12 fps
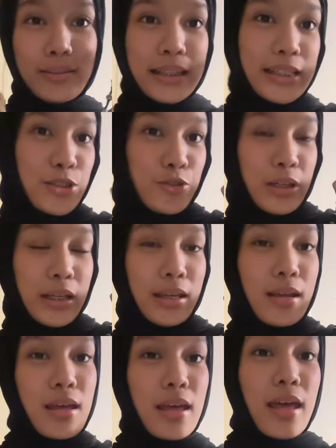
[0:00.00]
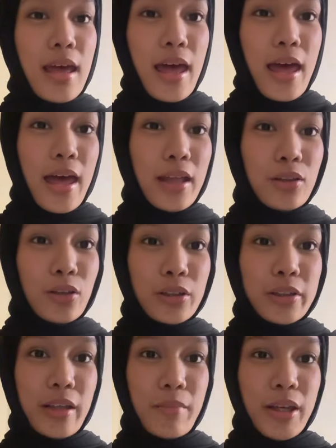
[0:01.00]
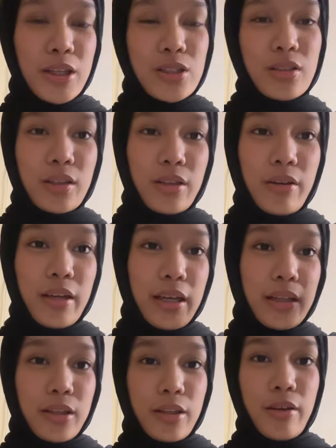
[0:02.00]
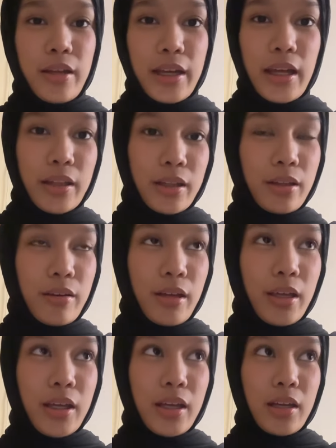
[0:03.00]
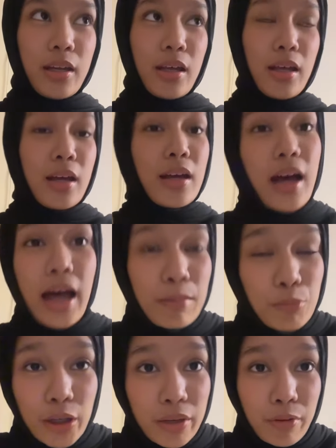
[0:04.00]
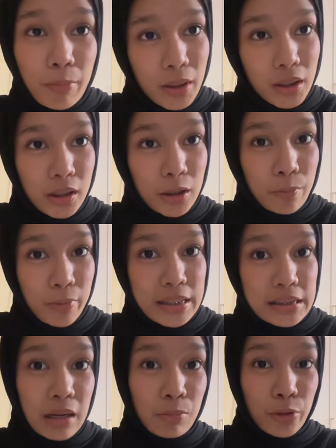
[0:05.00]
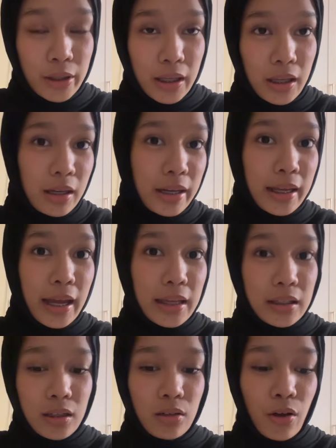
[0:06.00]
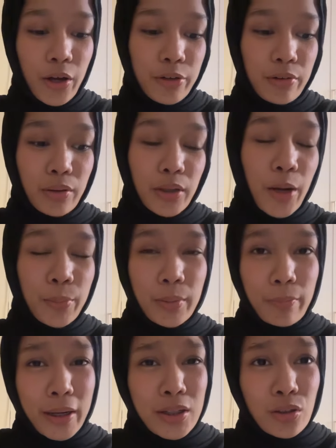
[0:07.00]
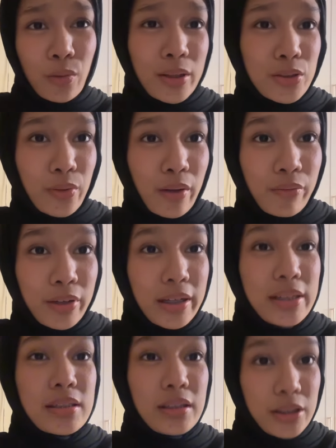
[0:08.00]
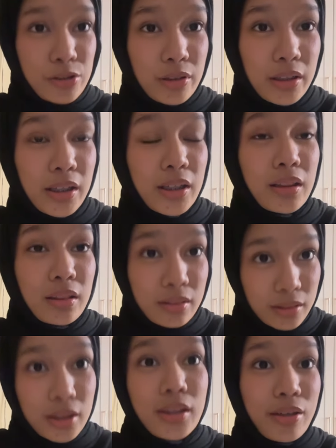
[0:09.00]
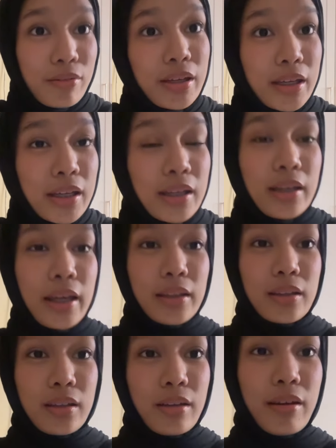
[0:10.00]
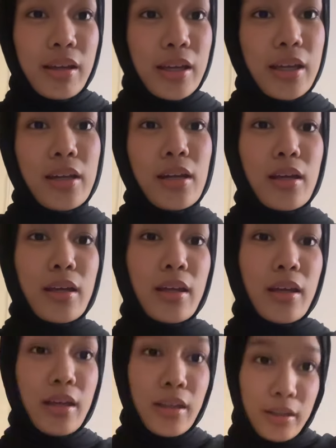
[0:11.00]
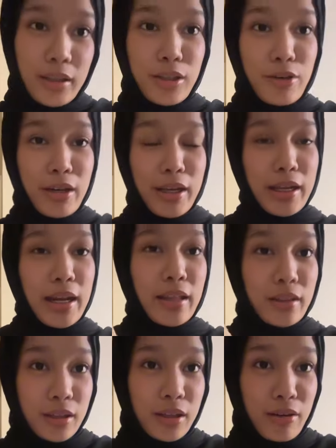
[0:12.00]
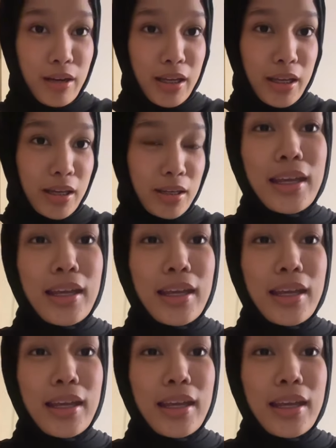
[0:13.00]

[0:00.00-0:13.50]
These three. And total damage, 30 ringgit, 30 ringgit, and 30 ringgit. I'm not even making the price up, okay? Like, I did not round up the price or whatsoever. It's literally 30 ringgit. Like, 30 ringgit, 30 ringgit, and 30 ringgit.